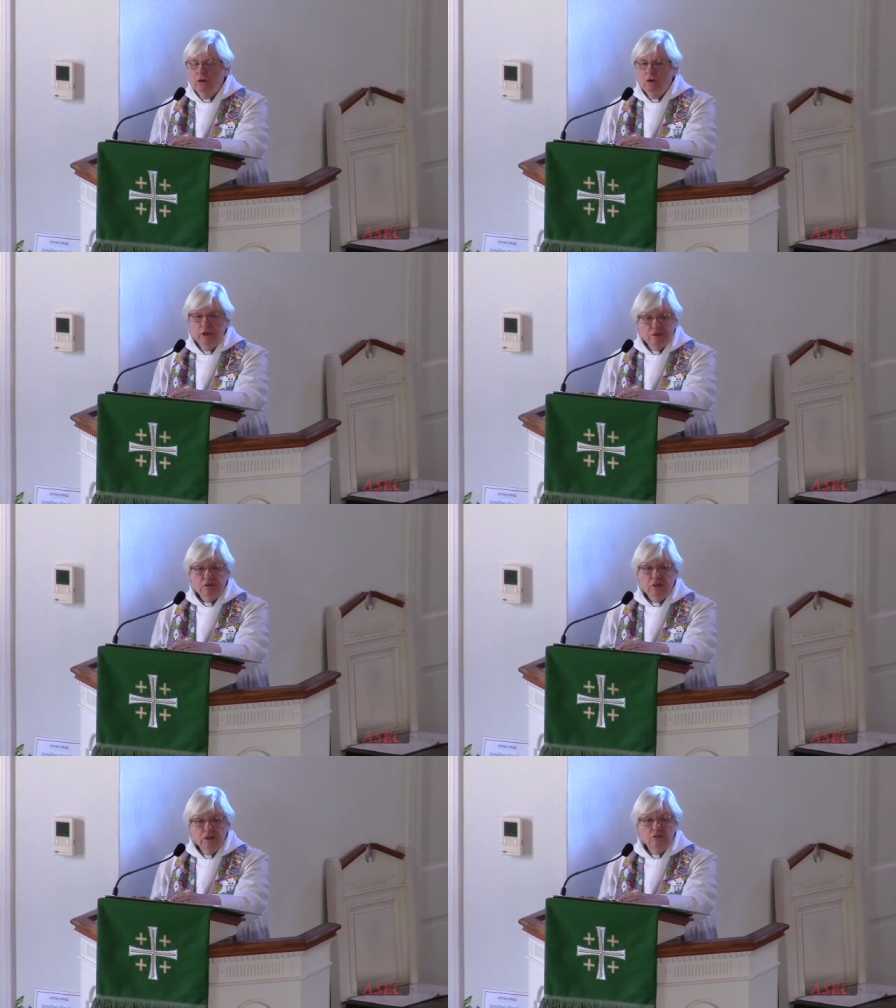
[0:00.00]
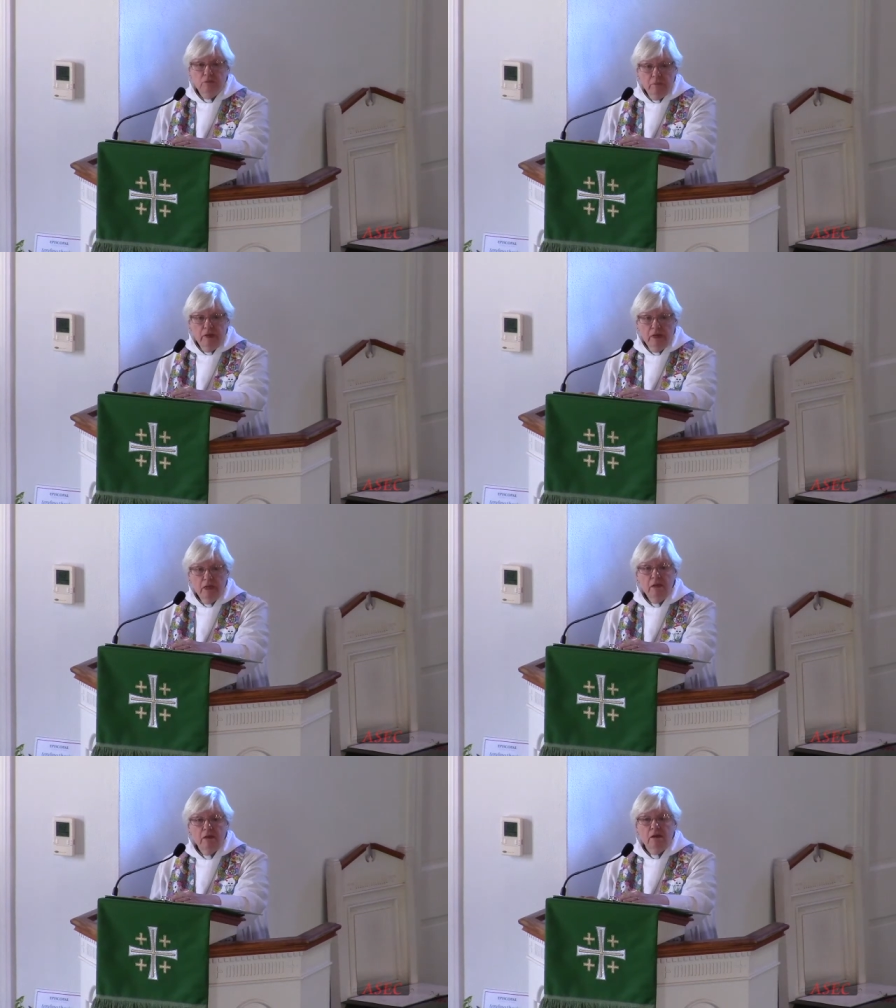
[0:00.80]
Honestly, to
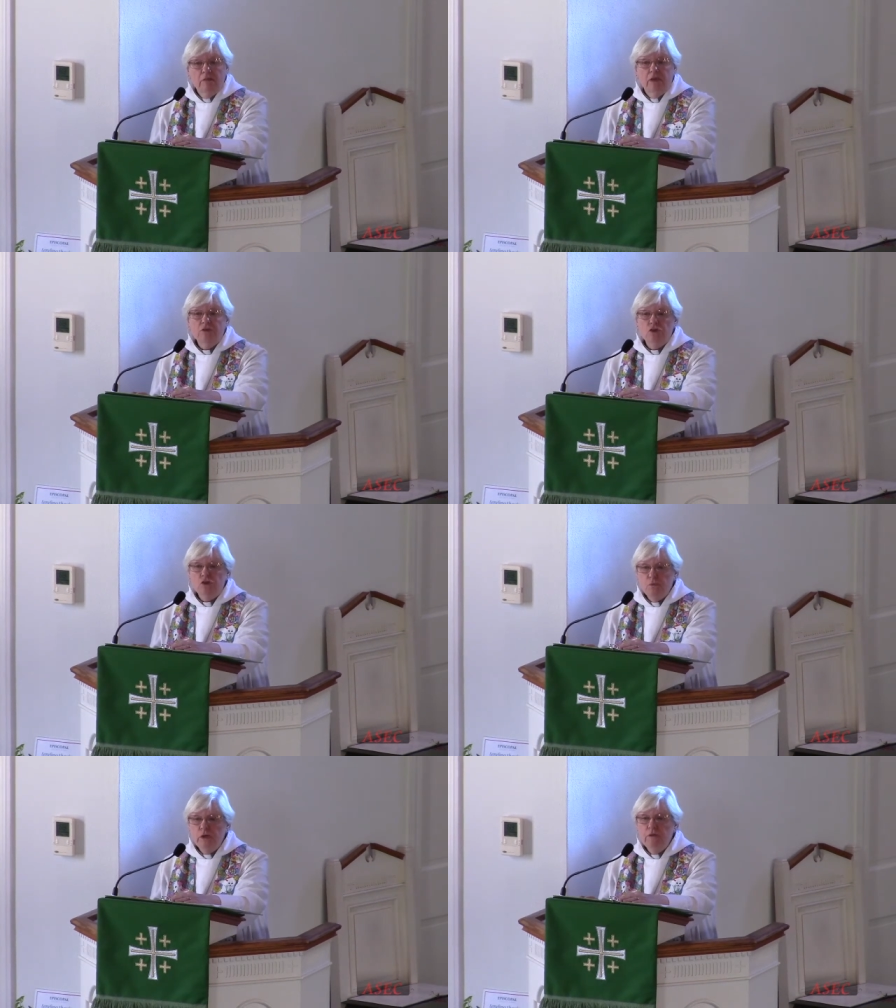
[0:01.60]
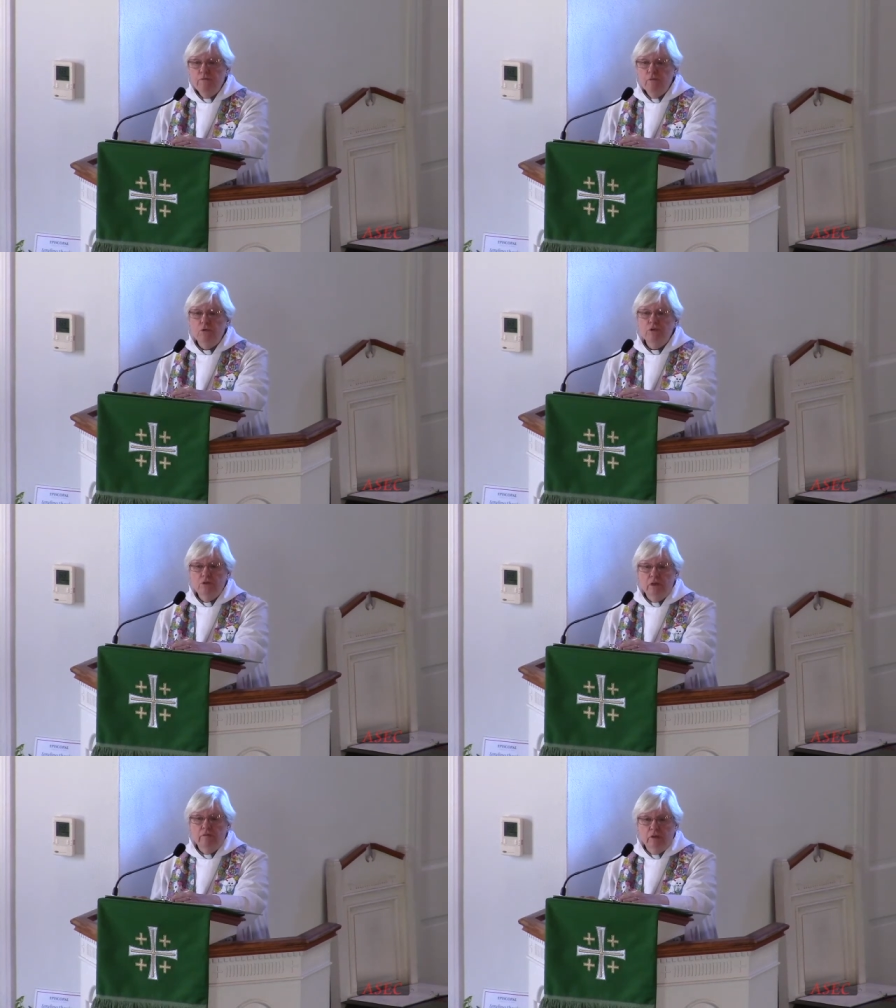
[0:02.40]
me, that's a
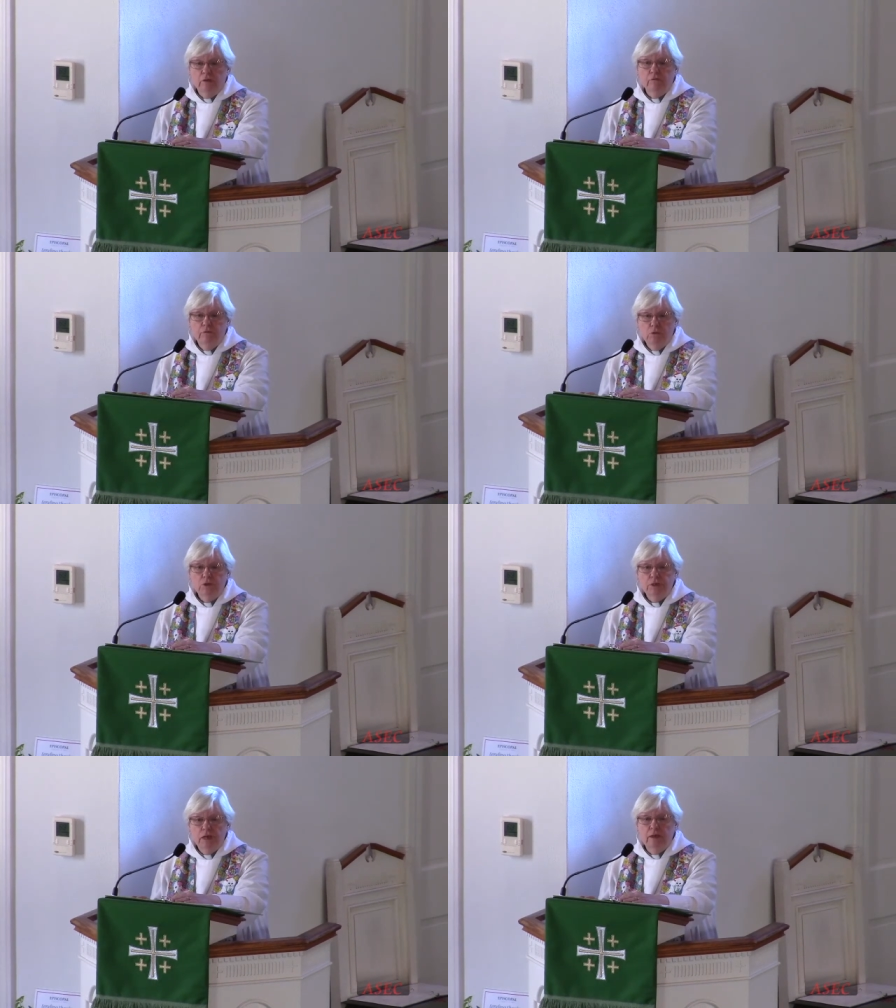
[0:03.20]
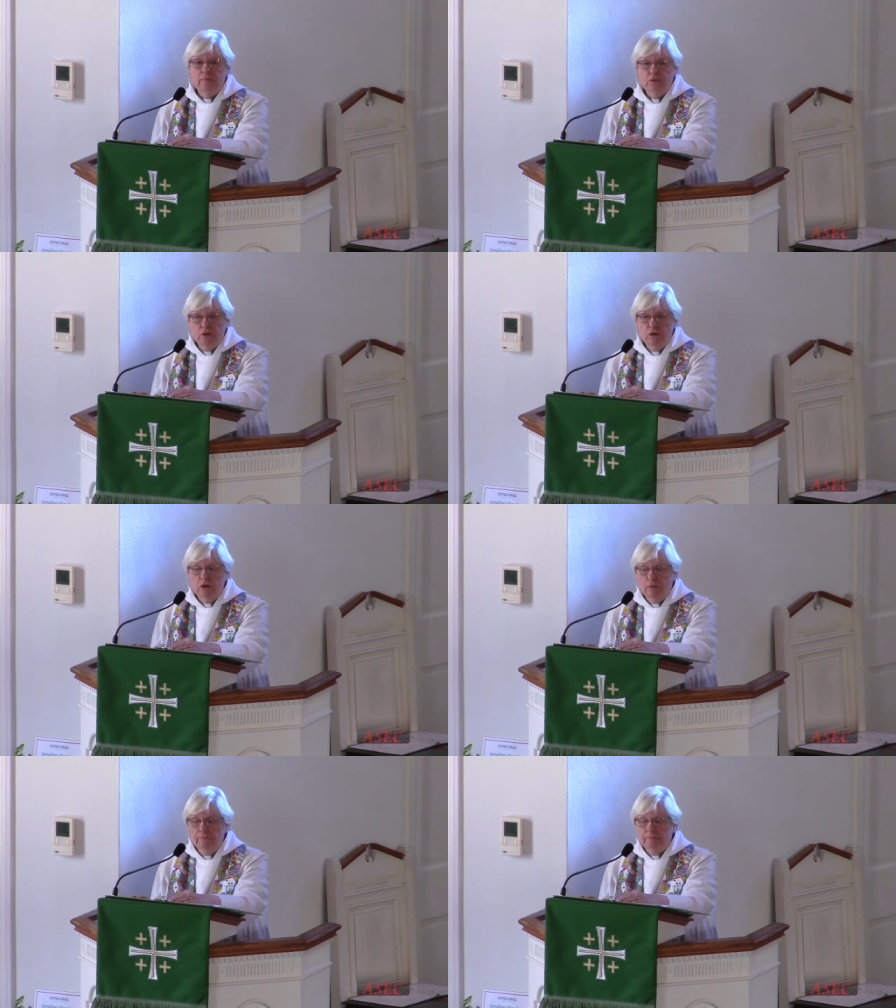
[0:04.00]
24/7 full-time job.